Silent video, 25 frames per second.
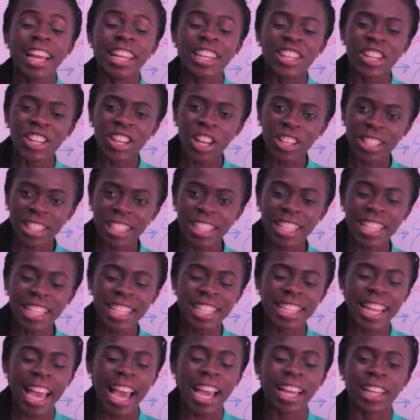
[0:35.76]

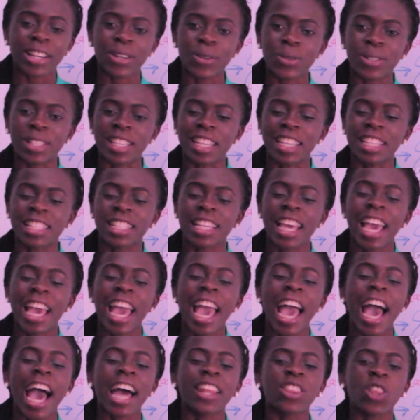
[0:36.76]
nursing diagnosis,
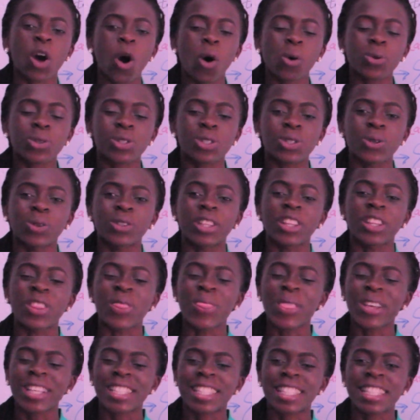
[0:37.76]
and also the
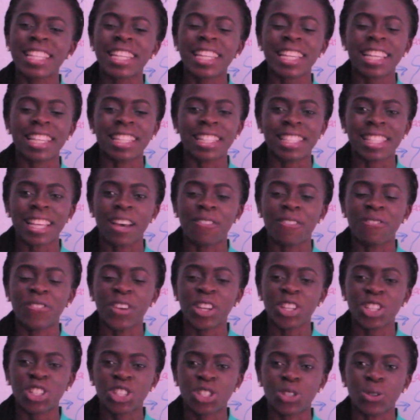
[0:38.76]
nursing
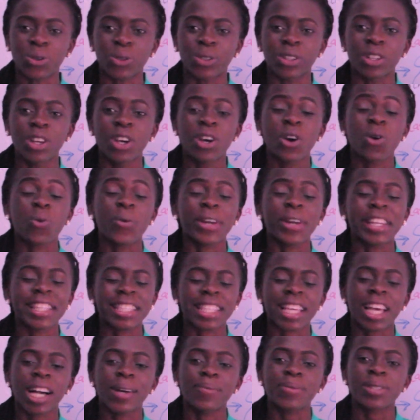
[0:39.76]
intervention when
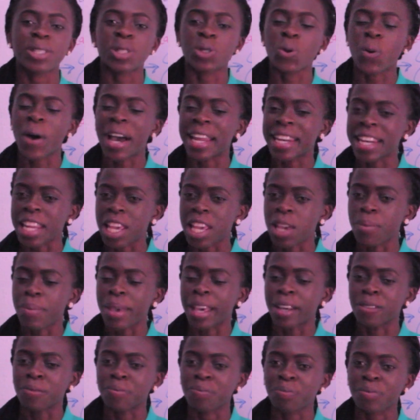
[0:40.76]
it comes to
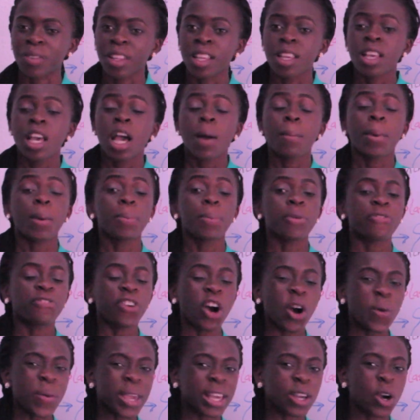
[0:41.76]
anemia. But
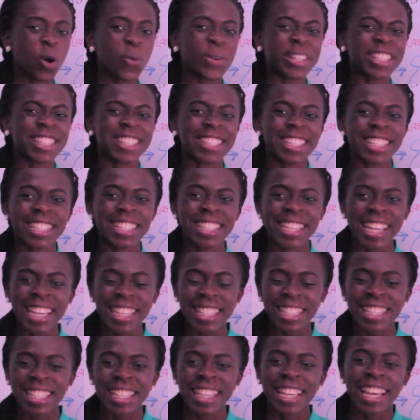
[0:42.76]
before we go into
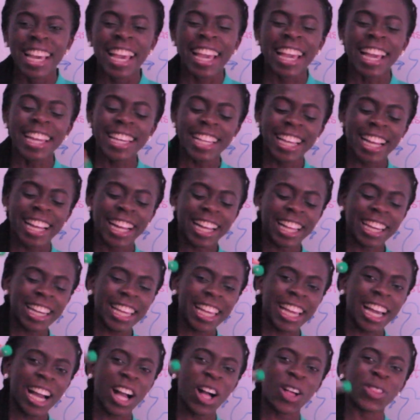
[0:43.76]
details, can you
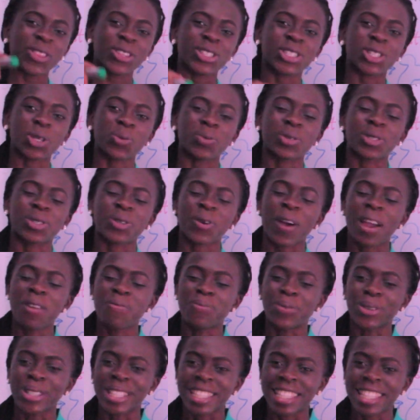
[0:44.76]
click on the
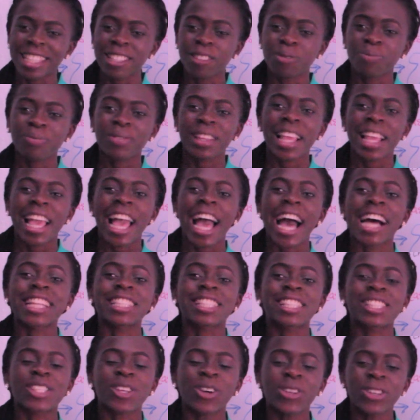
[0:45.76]
subscribe button
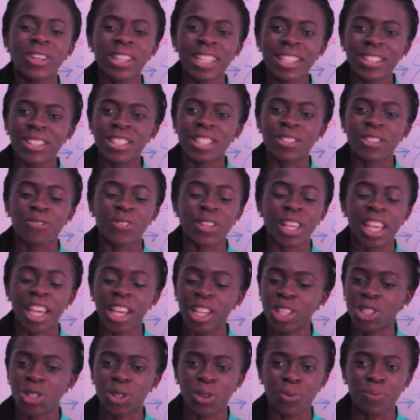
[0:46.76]
and turn on the
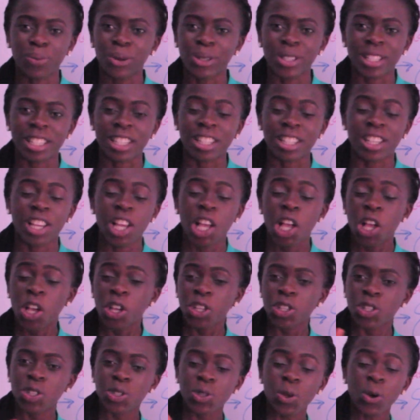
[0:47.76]
notification button
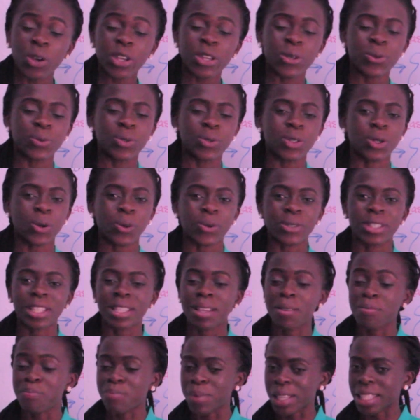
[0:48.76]
so you
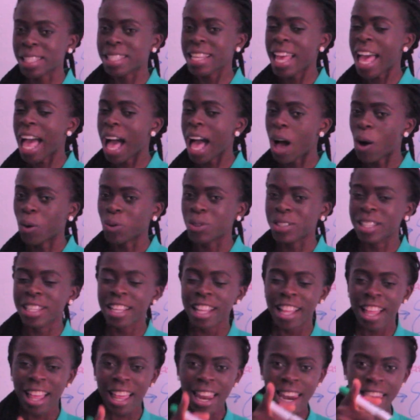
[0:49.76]
don't miss out?
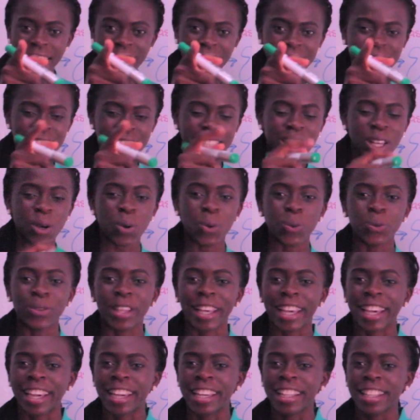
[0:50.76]
Let's go
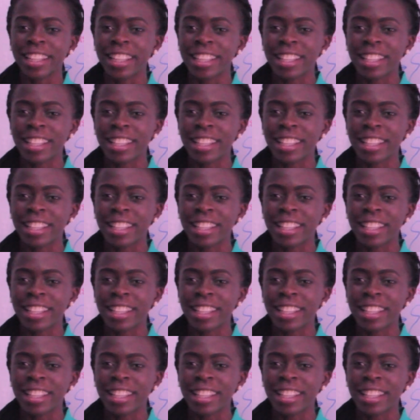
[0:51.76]
there.